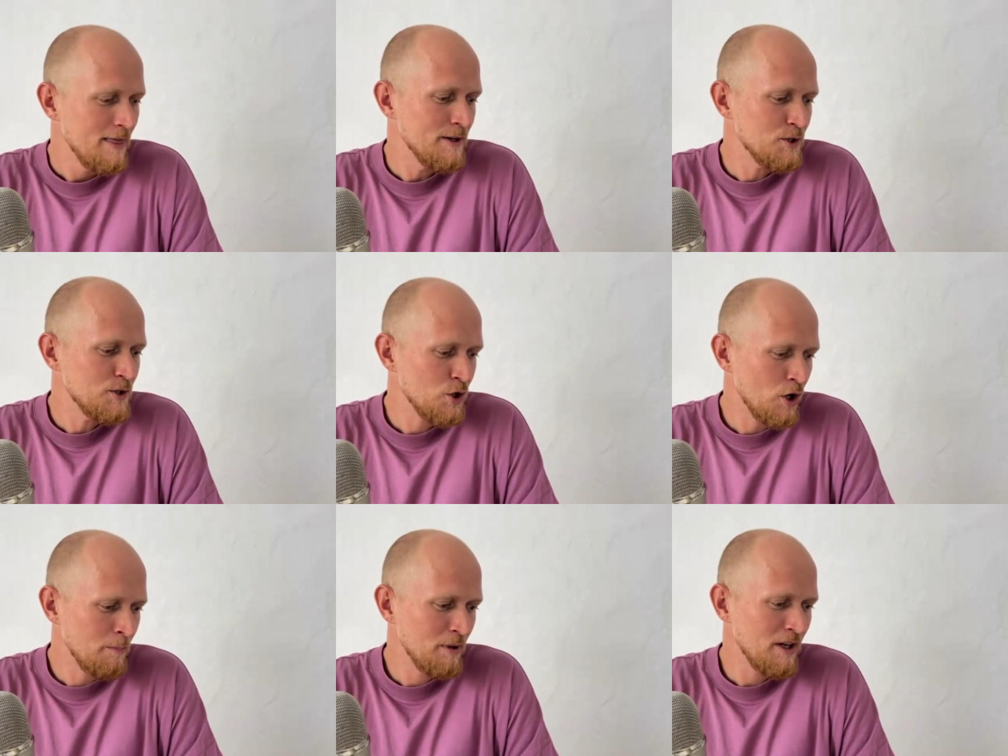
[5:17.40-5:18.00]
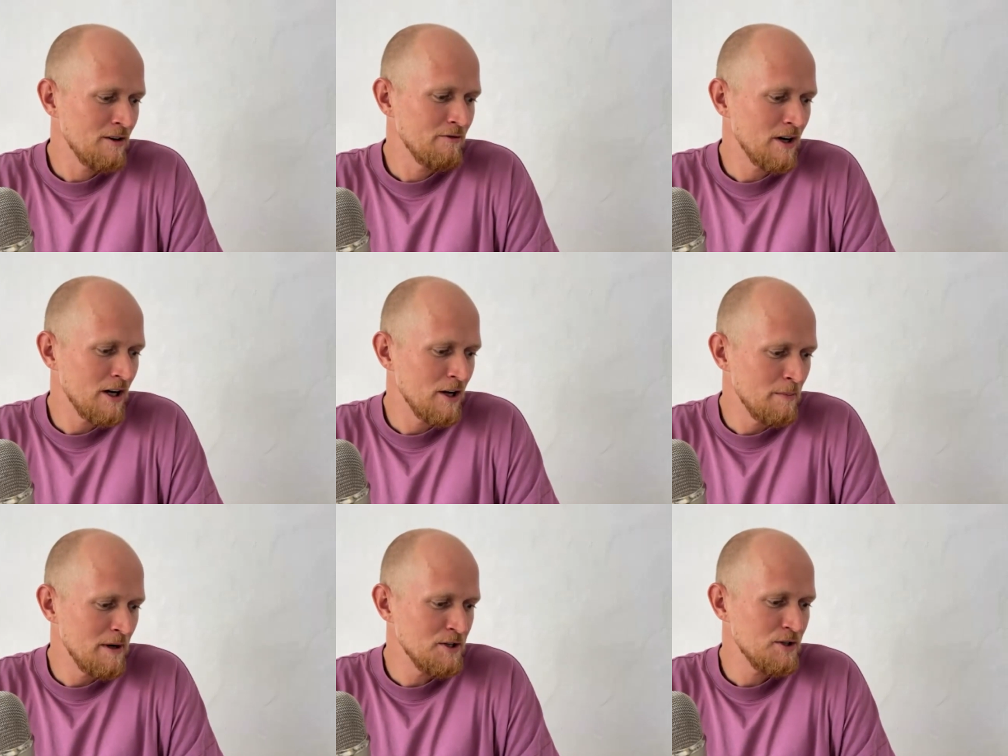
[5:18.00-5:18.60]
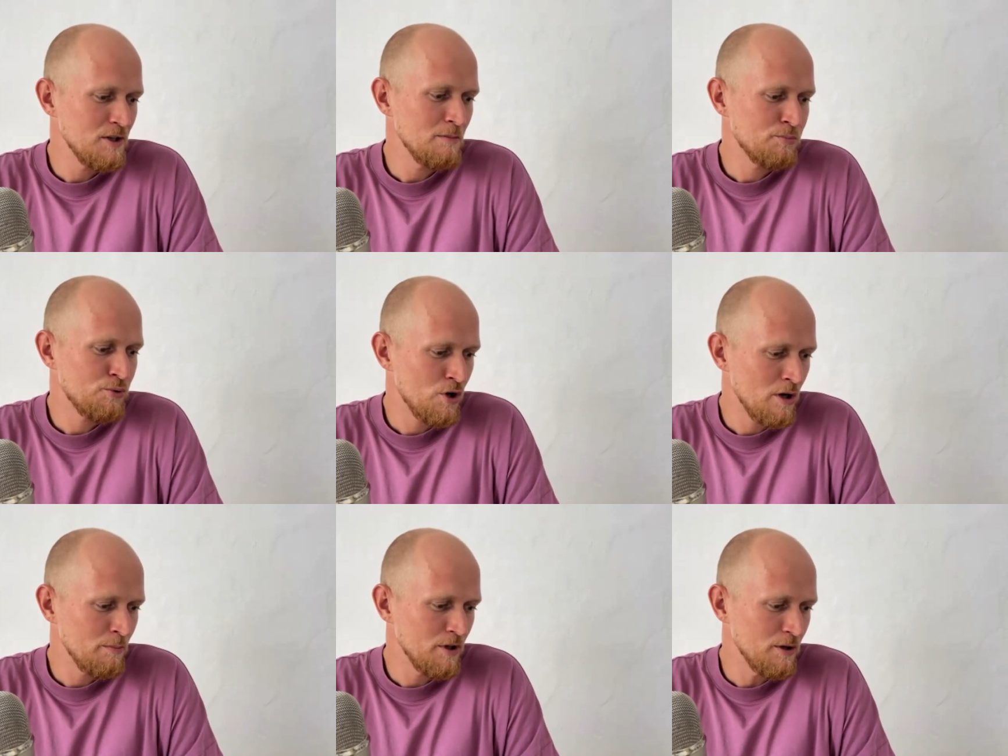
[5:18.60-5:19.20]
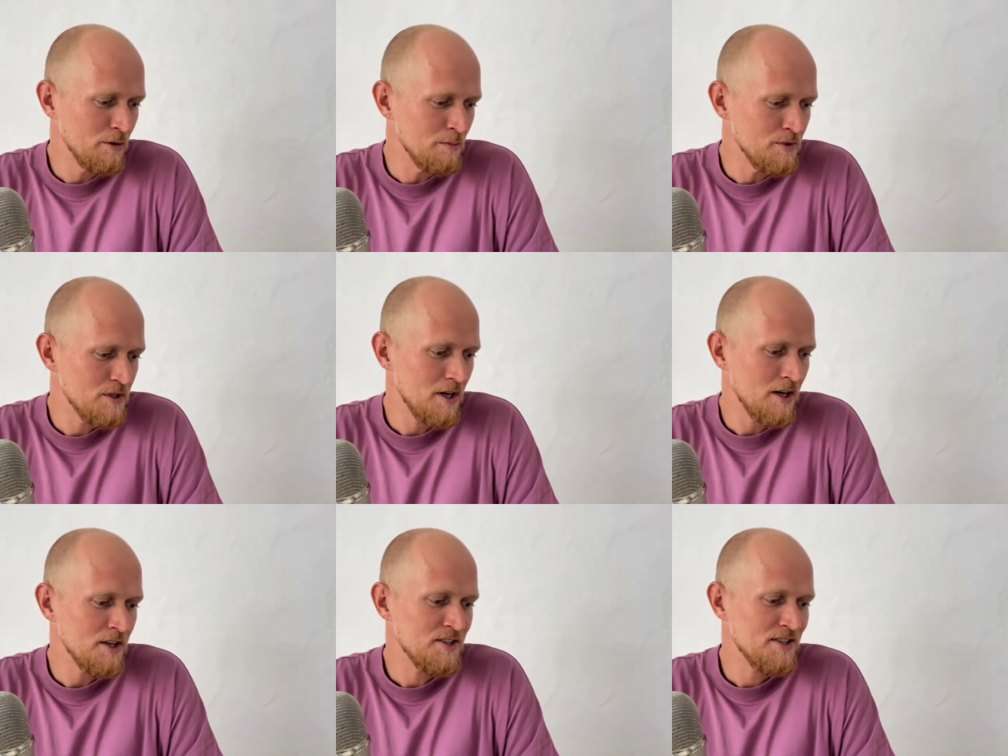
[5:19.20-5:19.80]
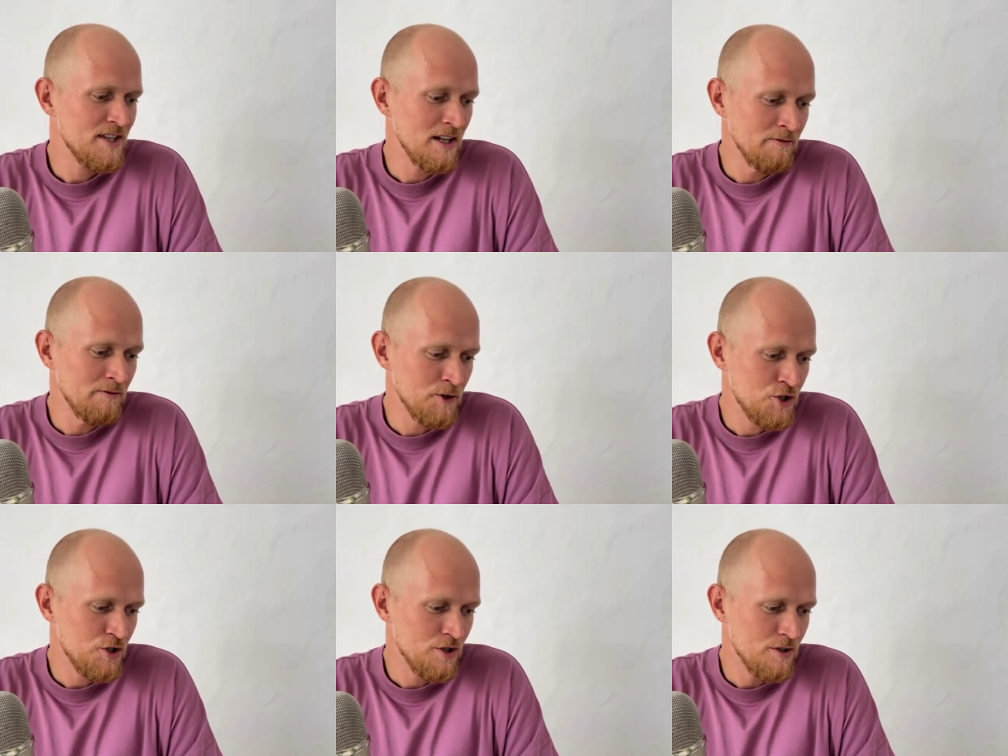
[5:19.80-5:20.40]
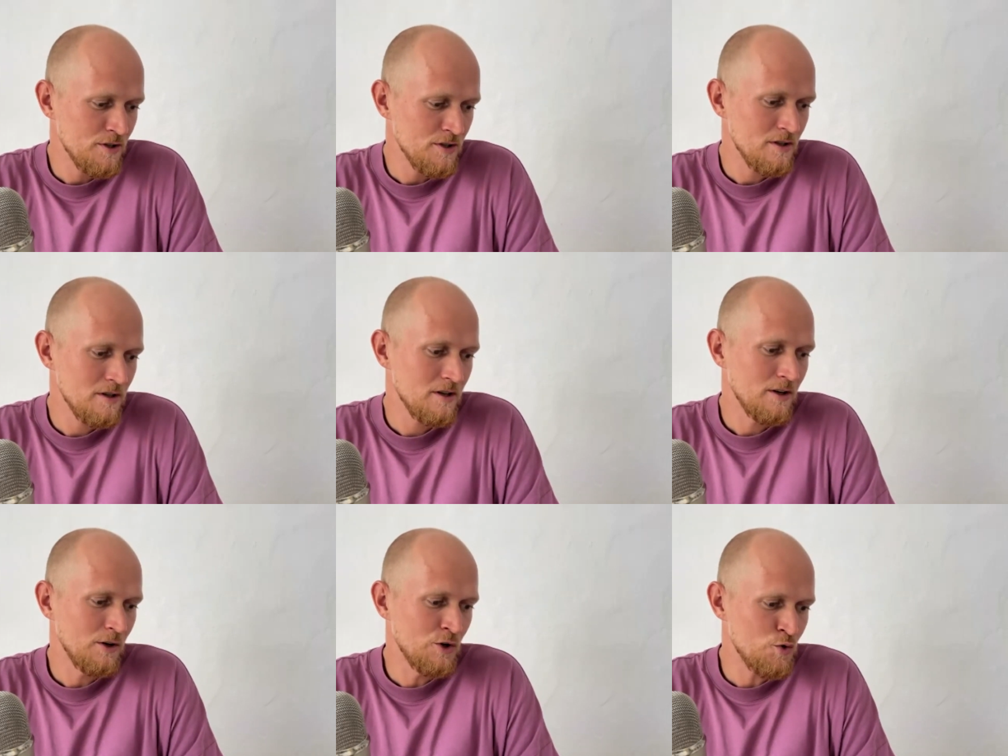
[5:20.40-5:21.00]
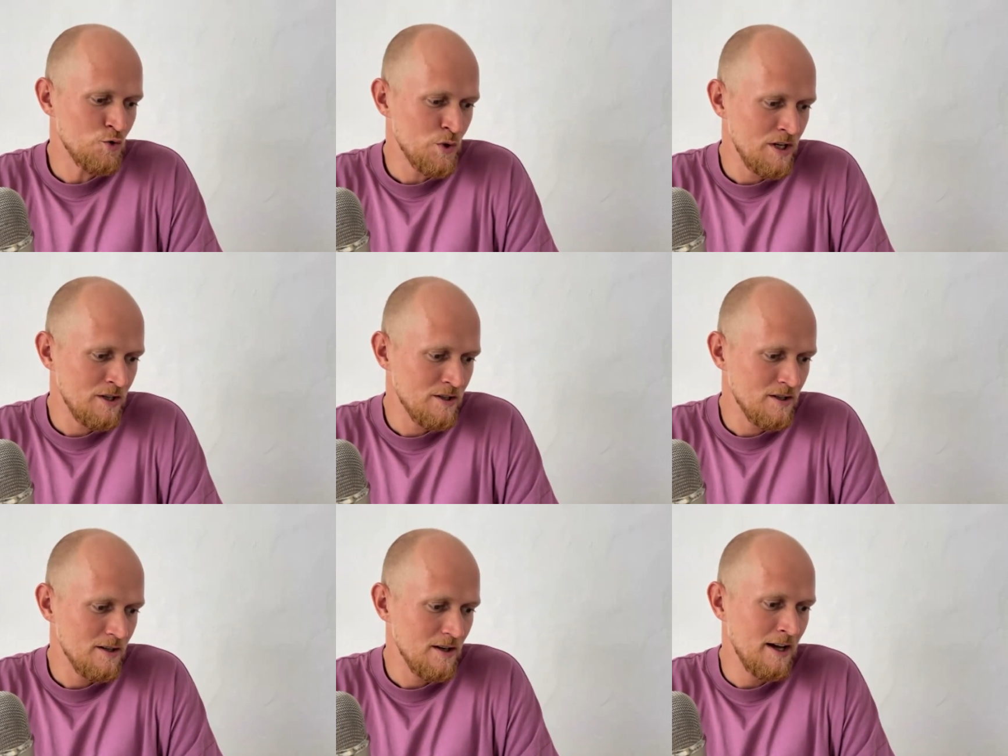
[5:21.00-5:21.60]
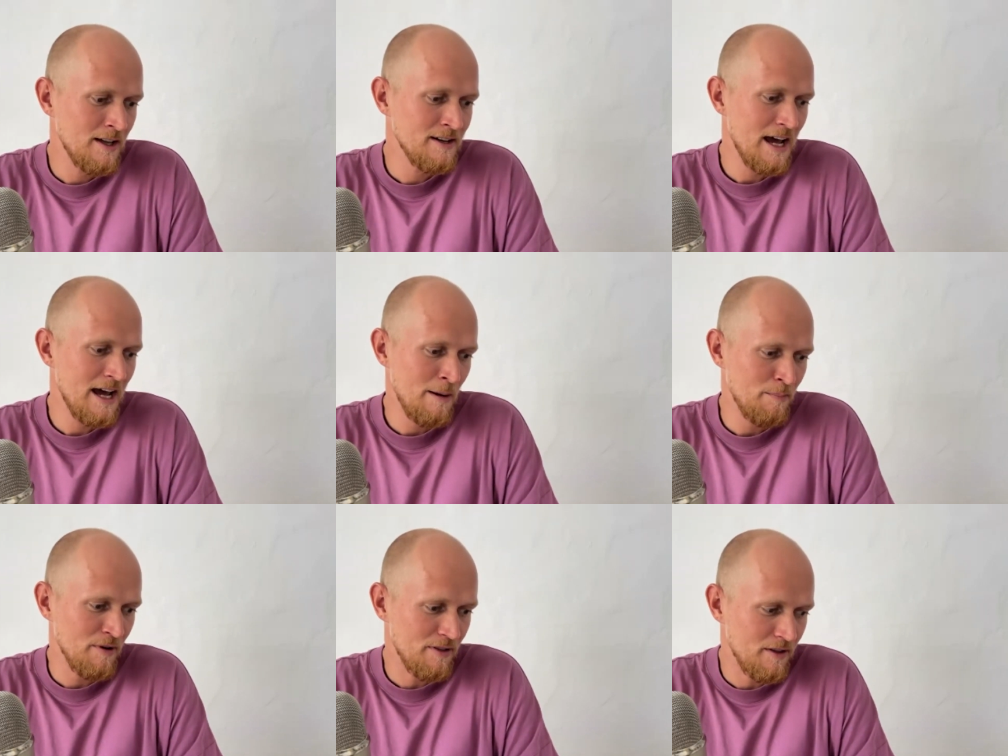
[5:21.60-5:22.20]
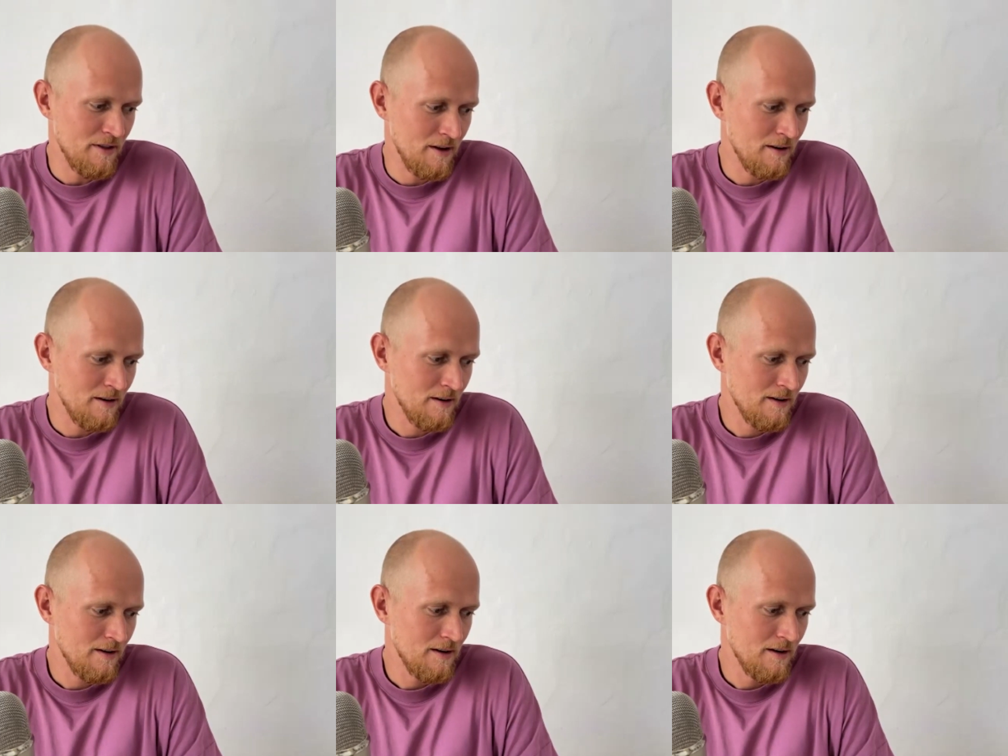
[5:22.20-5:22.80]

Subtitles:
The top environmental problems are selfishness, greed, and apathy.